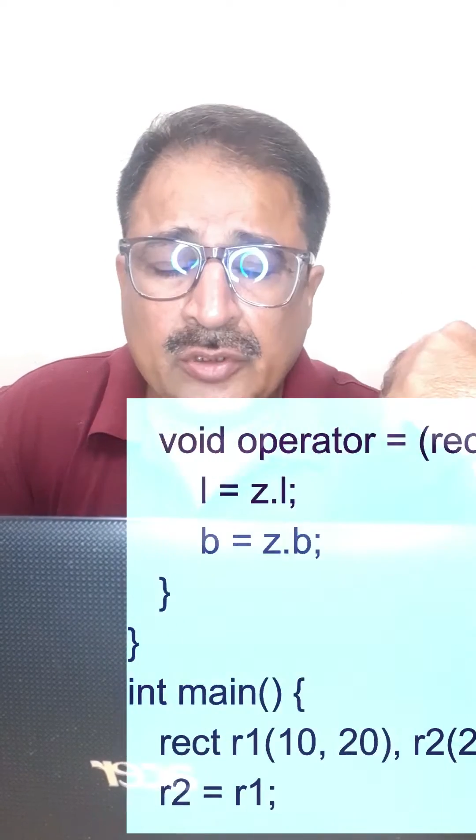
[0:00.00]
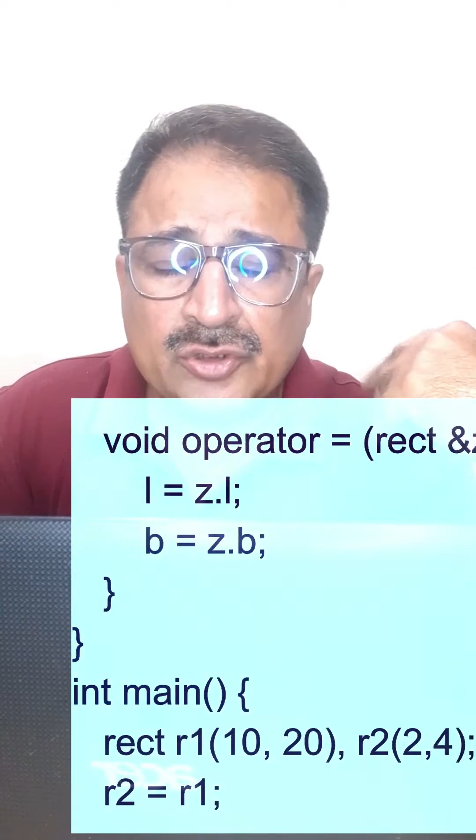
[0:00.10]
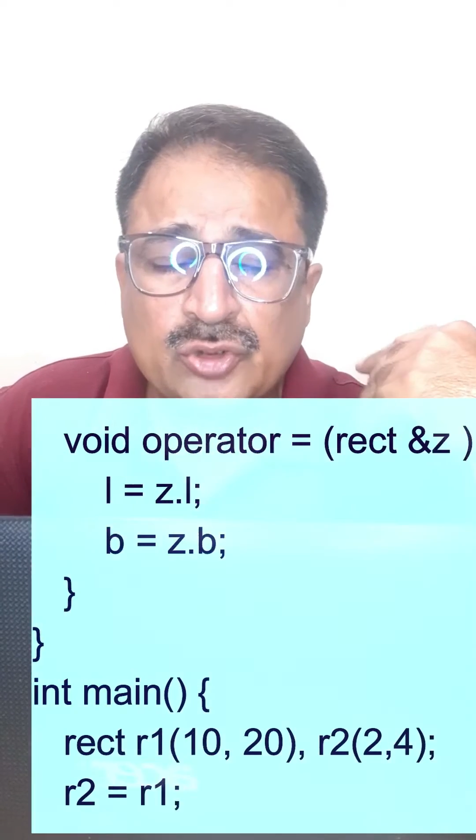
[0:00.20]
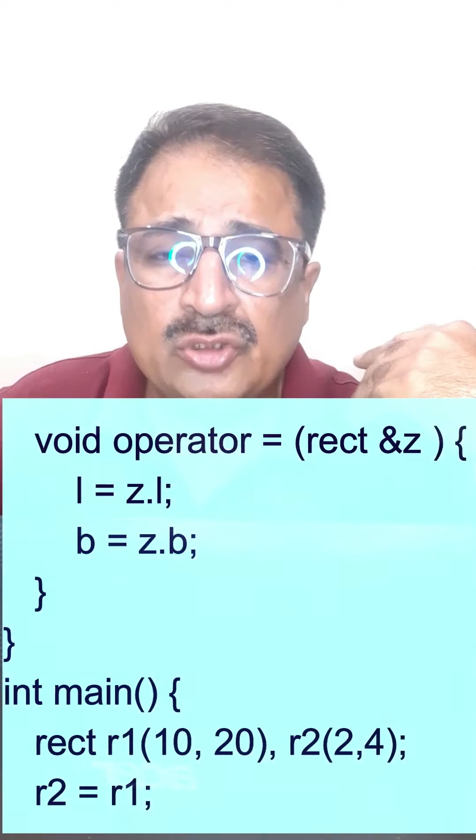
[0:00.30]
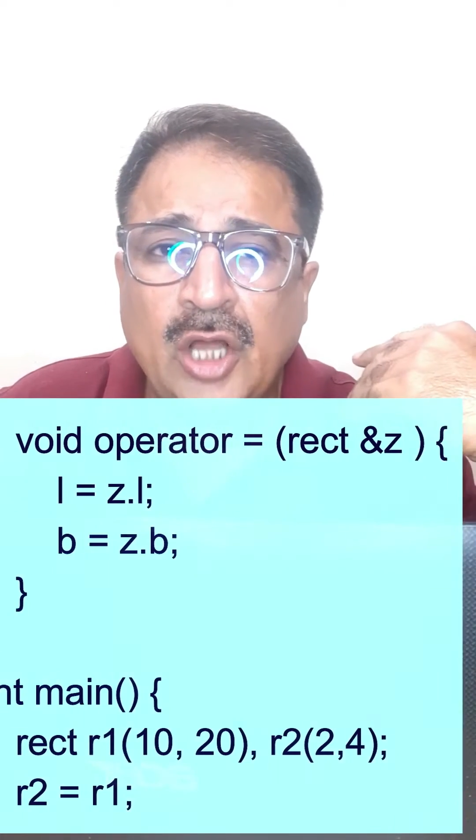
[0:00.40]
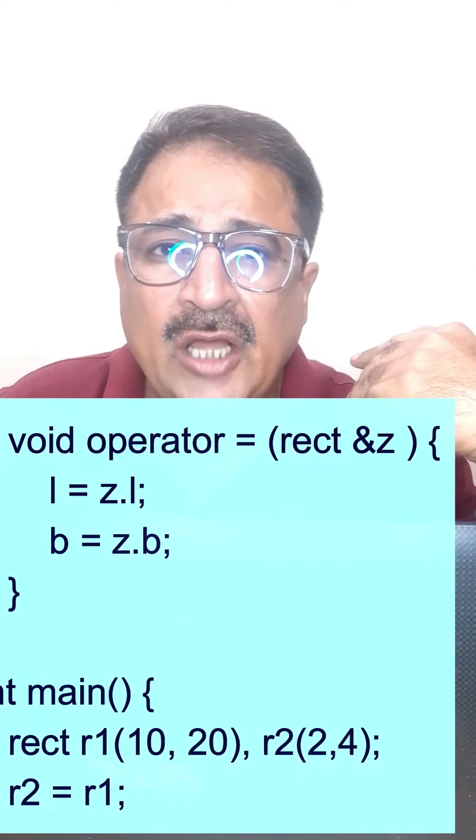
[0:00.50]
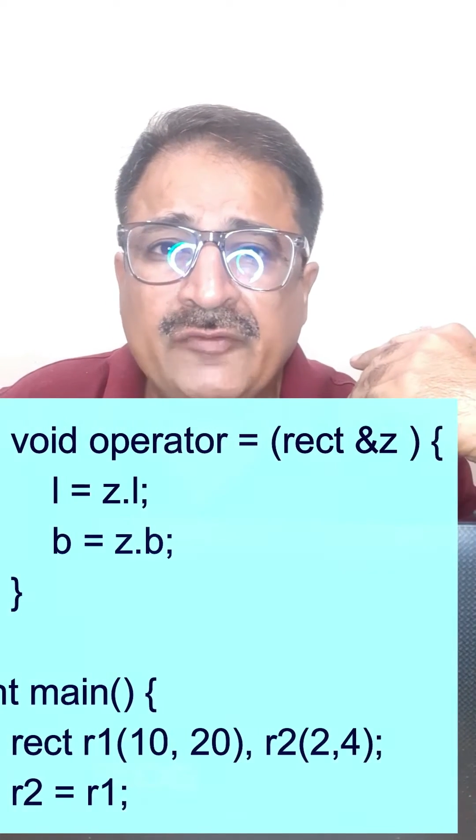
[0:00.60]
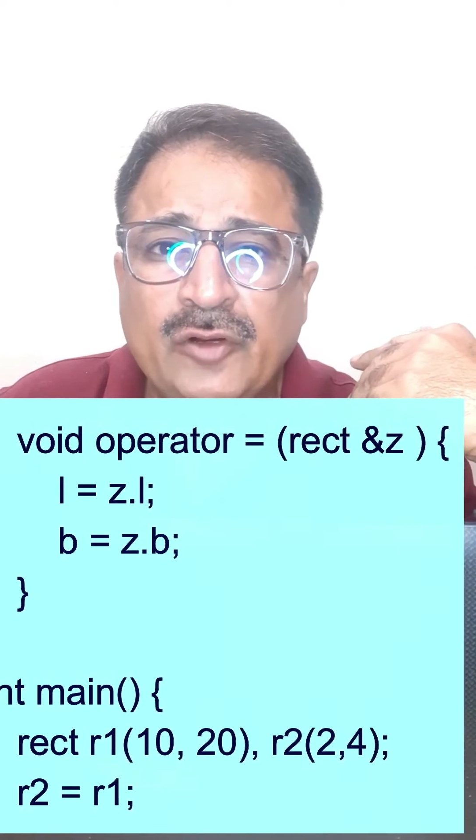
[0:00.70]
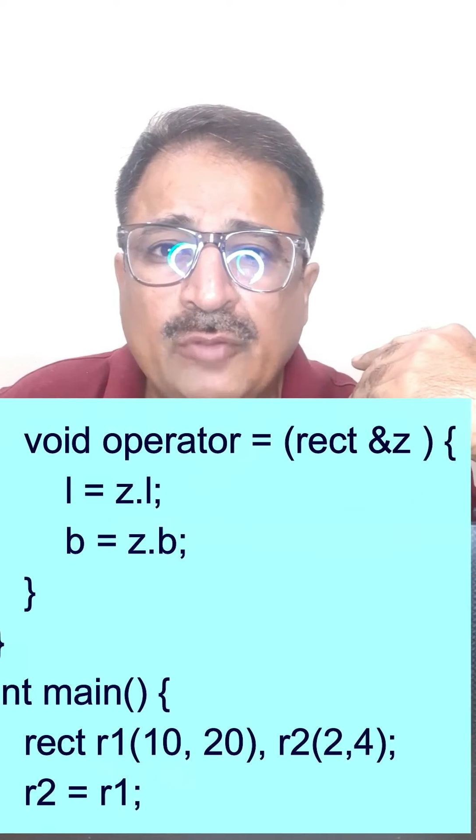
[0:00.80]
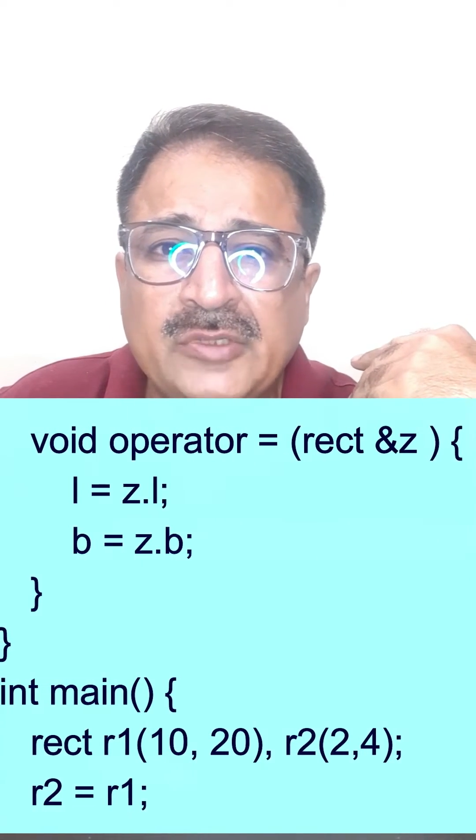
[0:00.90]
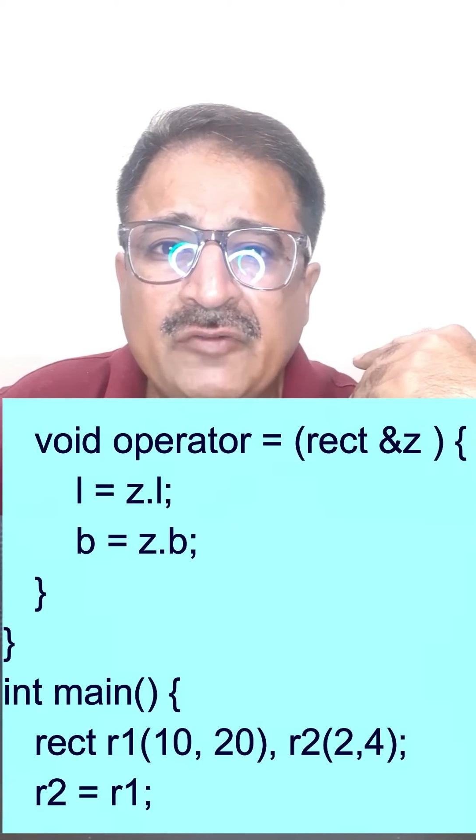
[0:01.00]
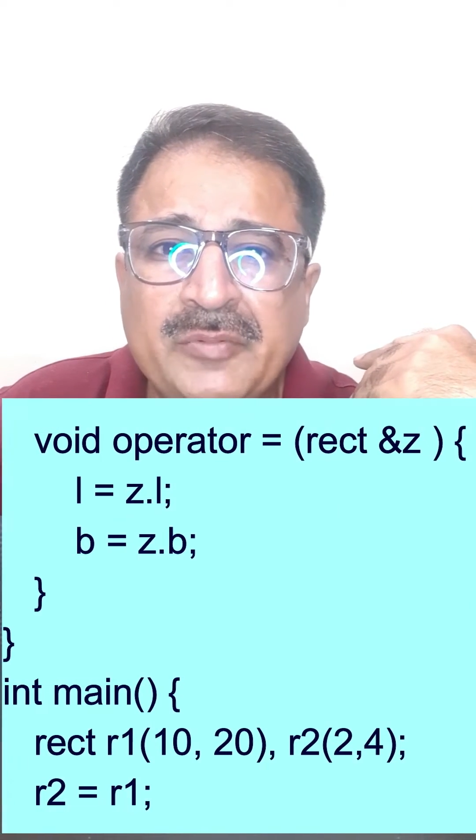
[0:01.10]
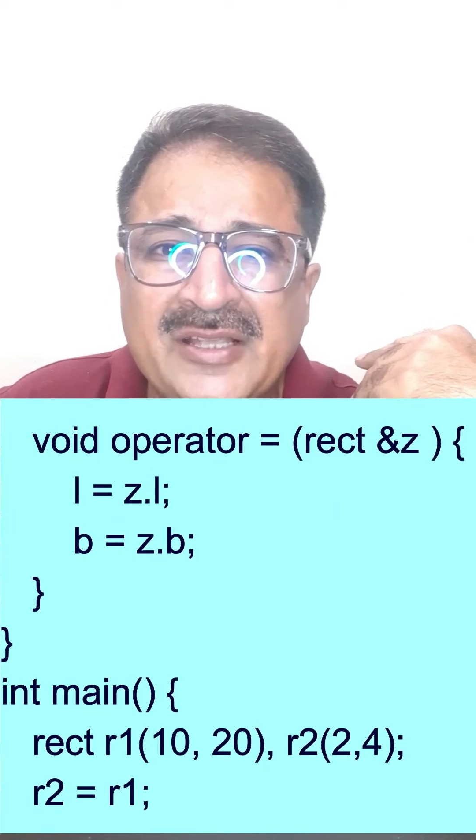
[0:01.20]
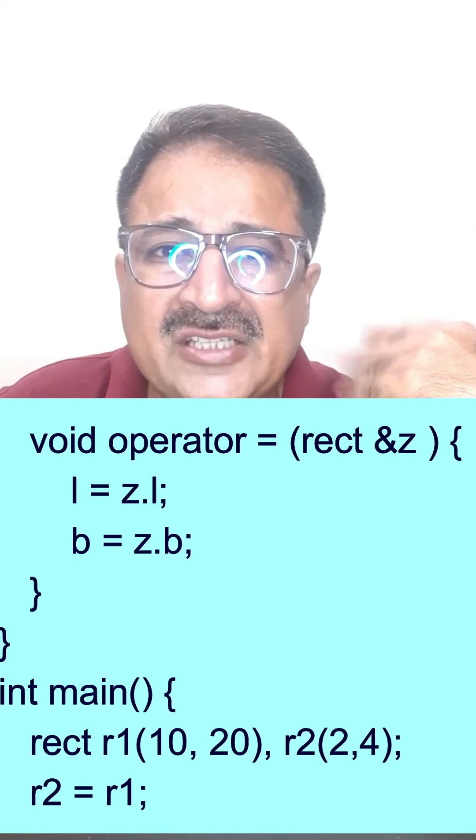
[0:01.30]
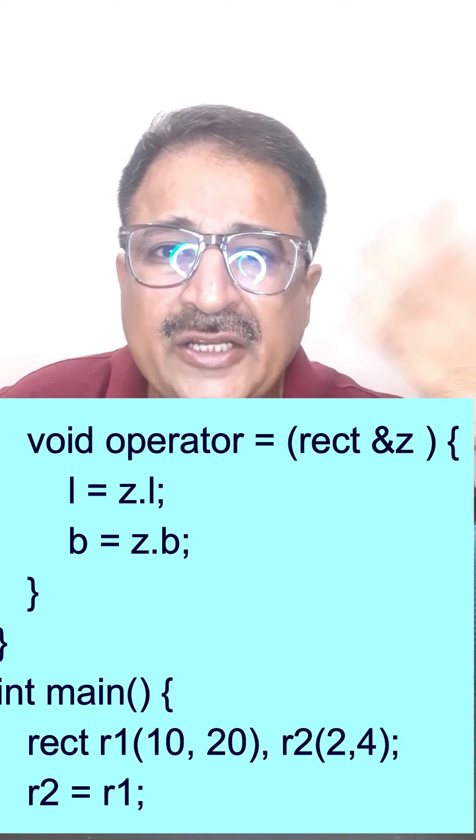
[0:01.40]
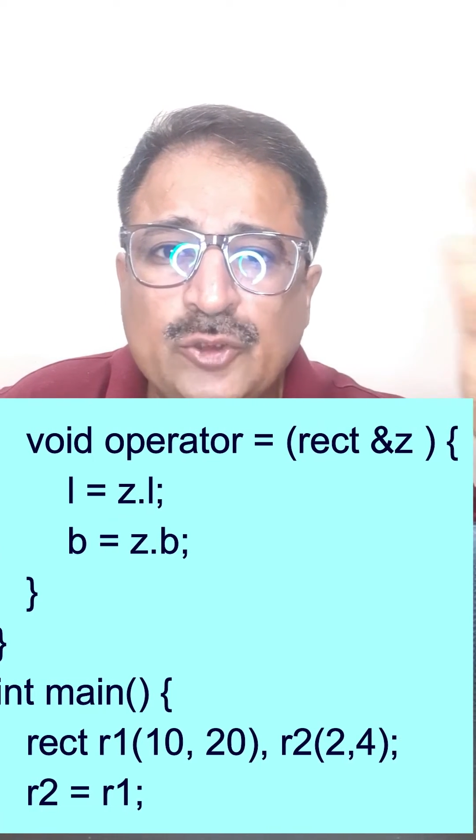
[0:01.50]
So the R1 object will be assigned